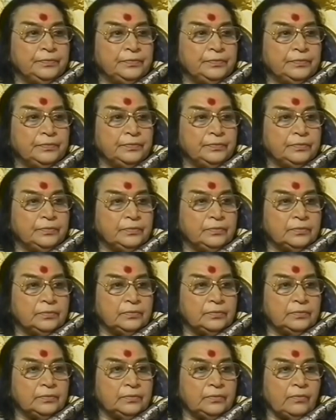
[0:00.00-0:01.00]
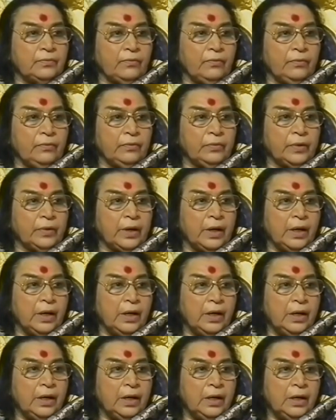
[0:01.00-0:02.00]

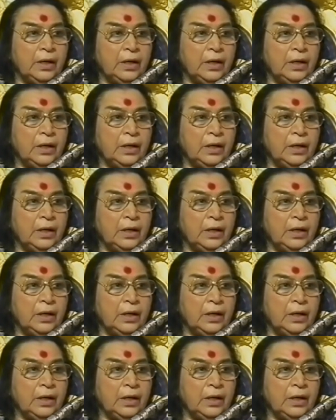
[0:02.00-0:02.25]
Nobody speaks.